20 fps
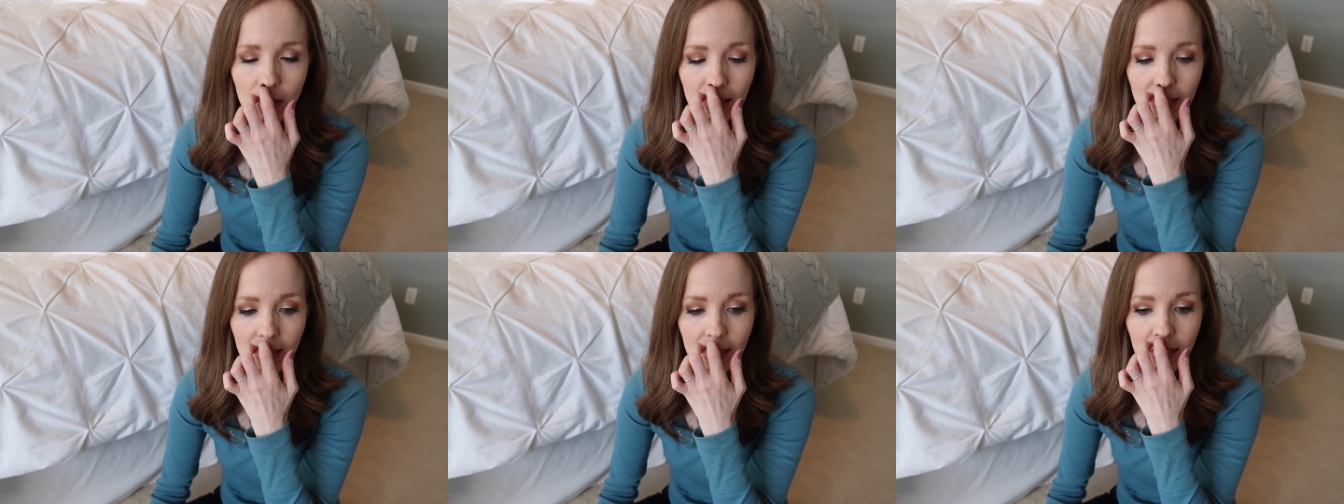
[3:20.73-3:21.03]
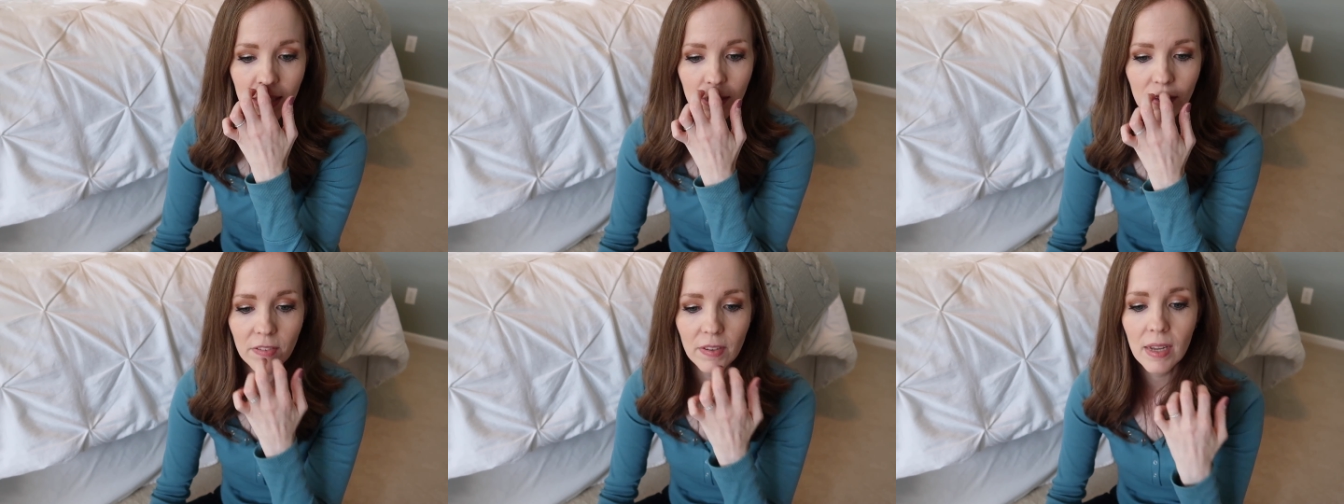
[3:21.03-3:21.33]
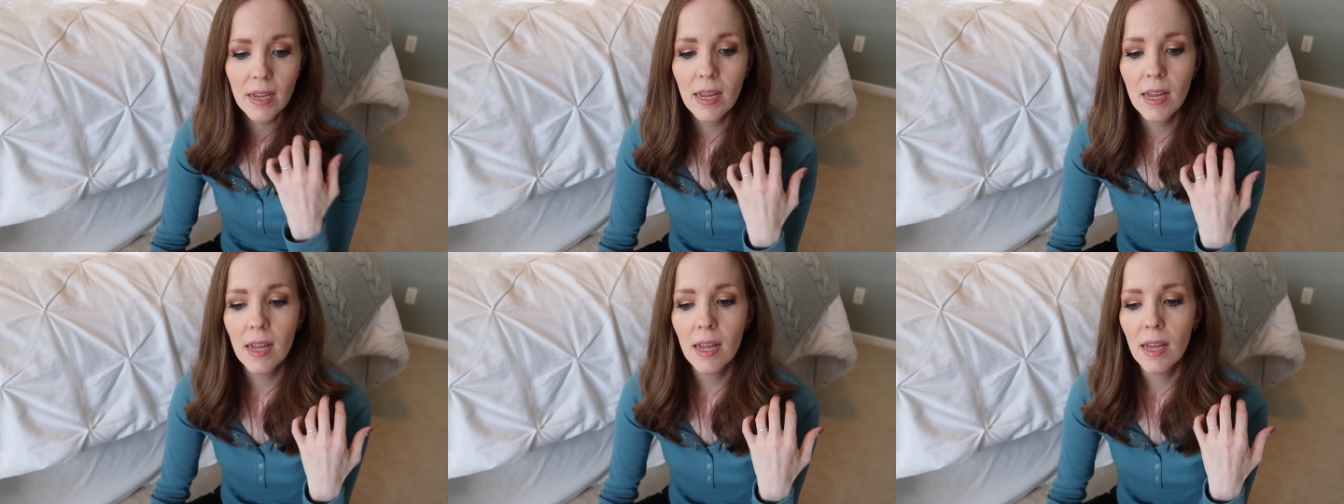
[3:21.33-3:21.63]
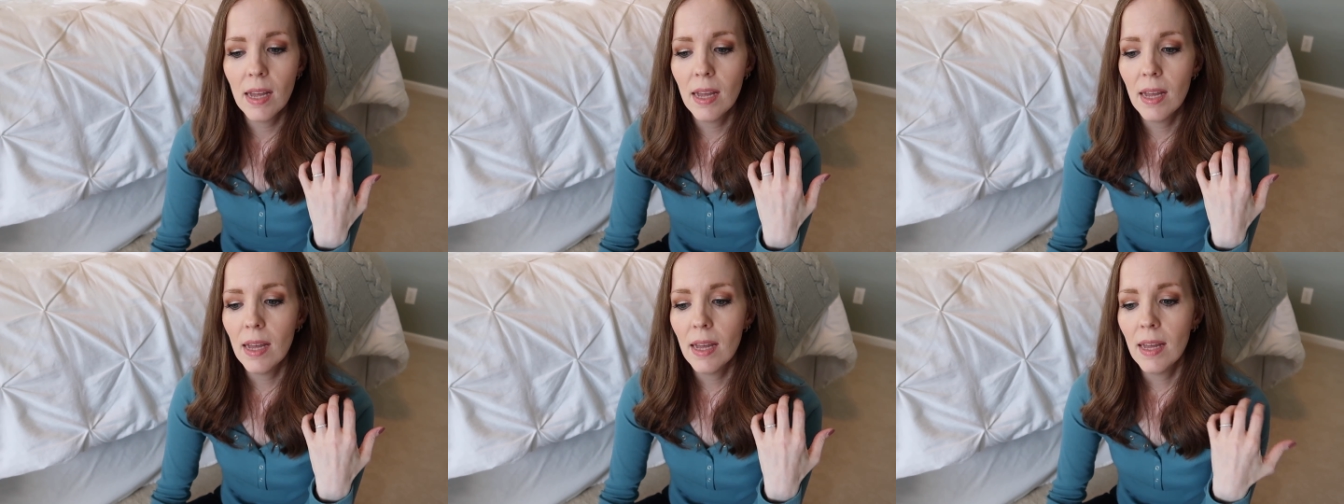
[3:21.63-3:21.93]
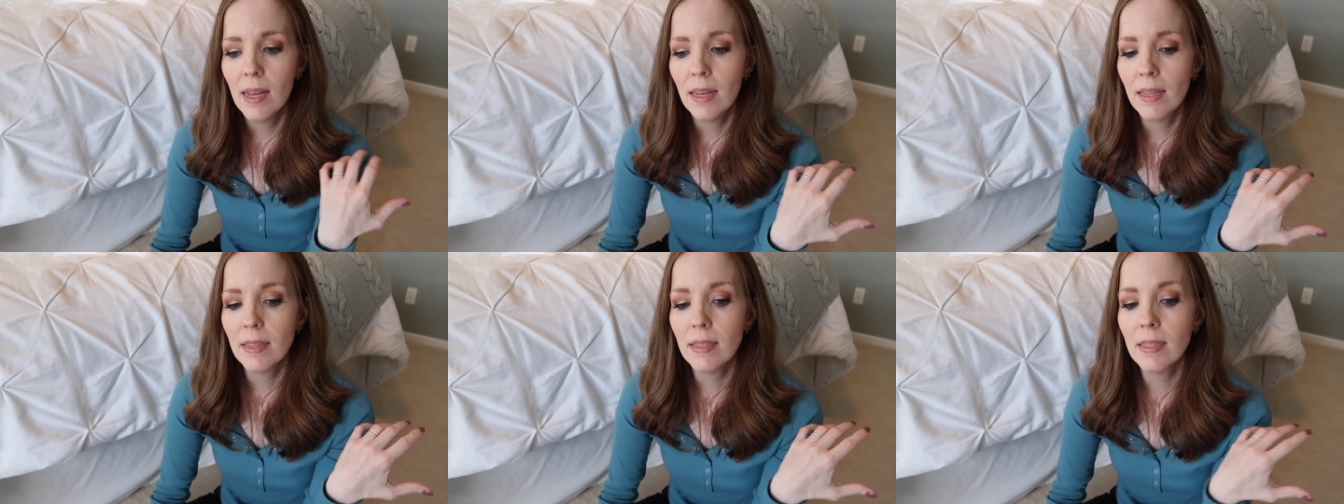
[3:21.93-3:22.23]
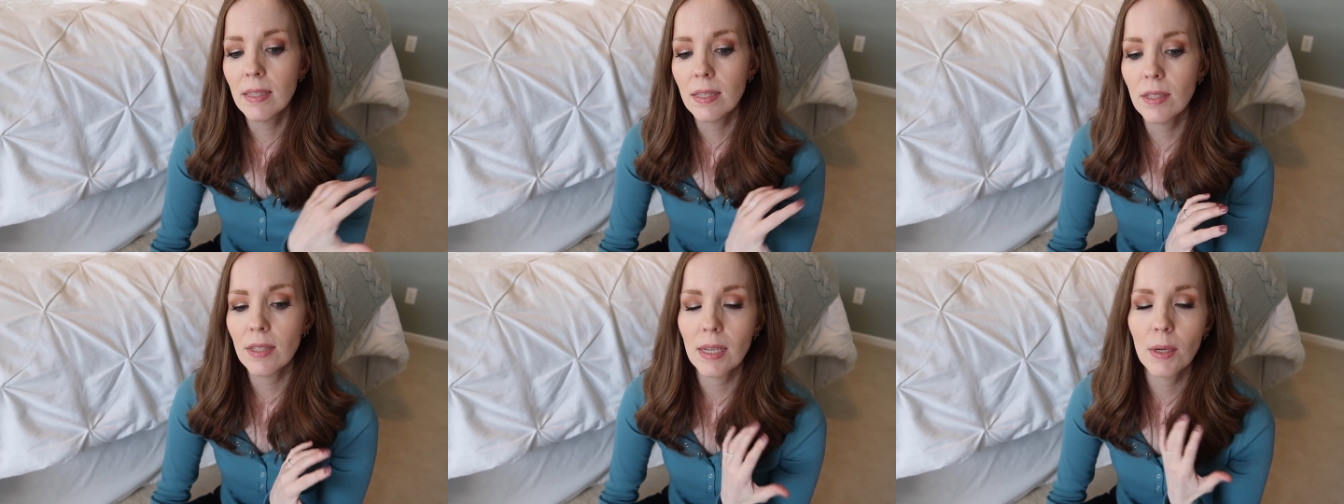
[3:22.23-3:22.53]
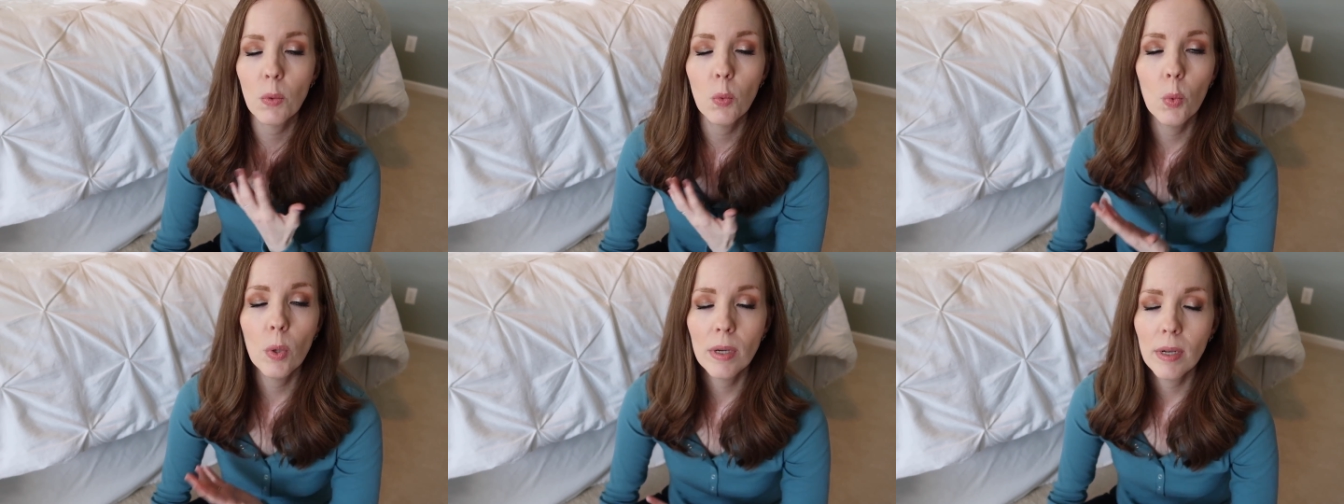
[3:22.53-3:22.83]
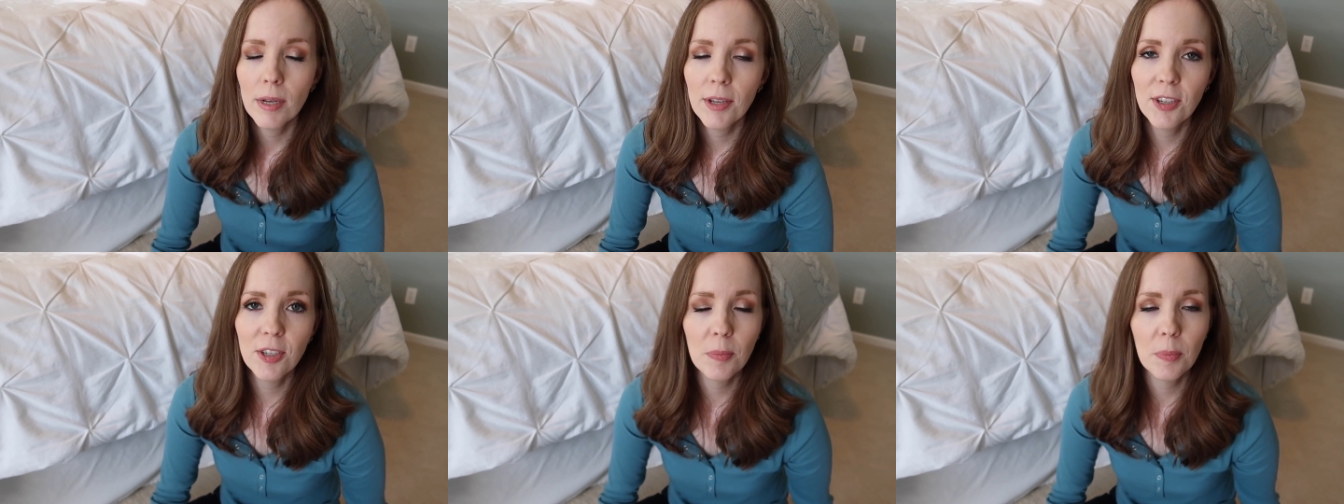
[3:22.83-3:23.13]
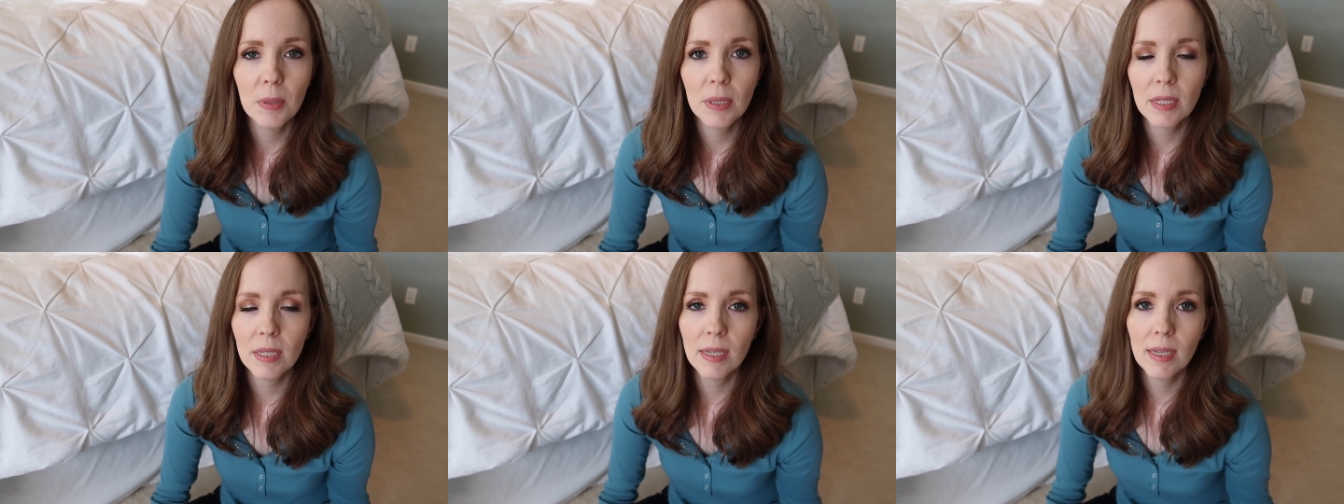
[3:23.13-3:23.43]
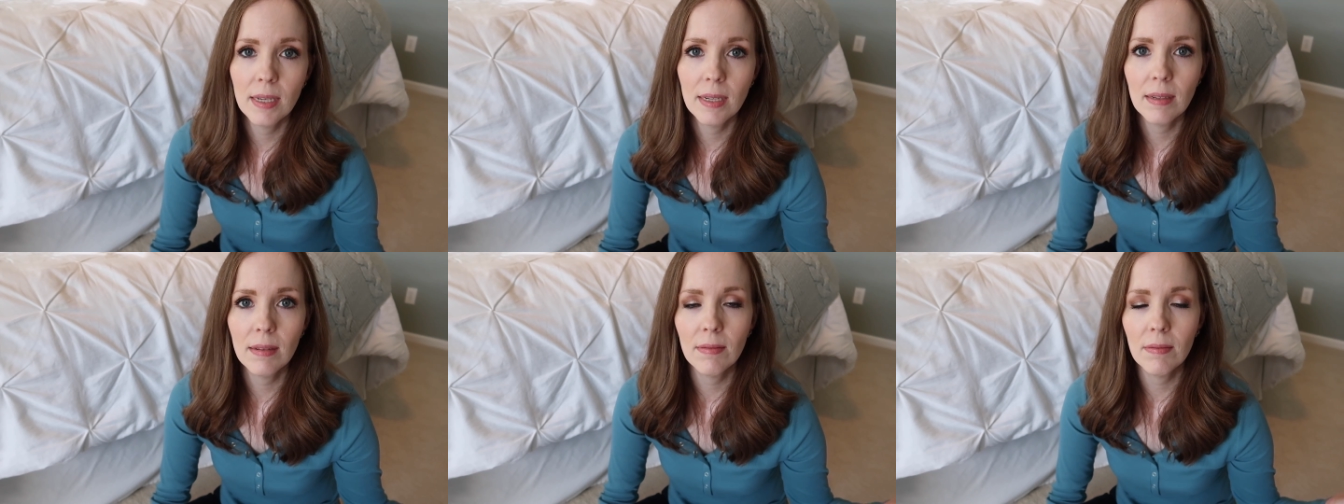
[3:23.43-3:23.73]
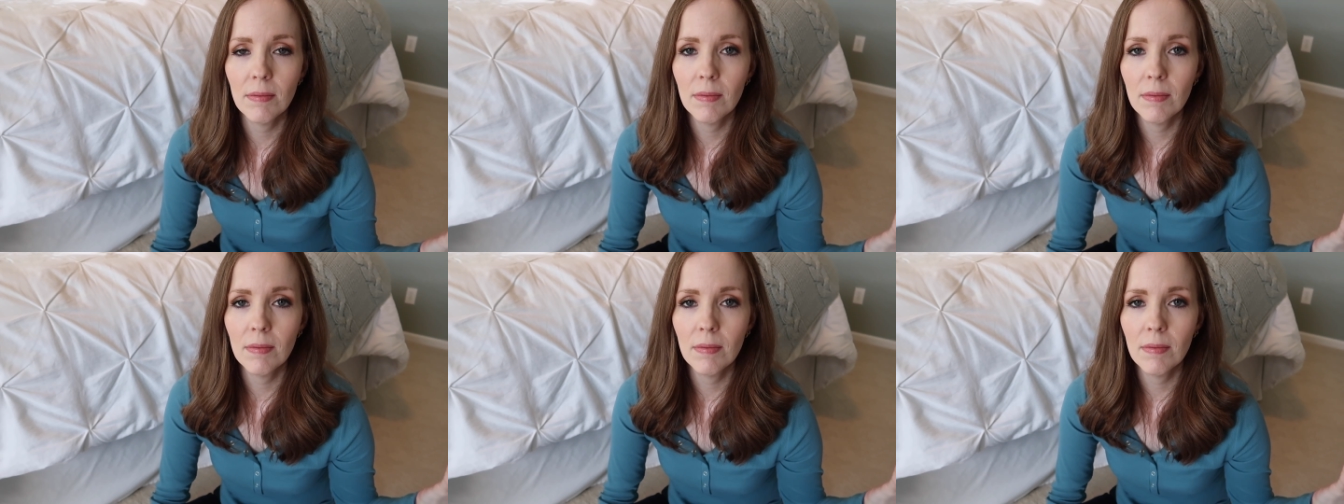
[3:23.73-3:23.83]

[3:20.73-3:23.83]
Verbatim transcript: that stuff. This is like 100%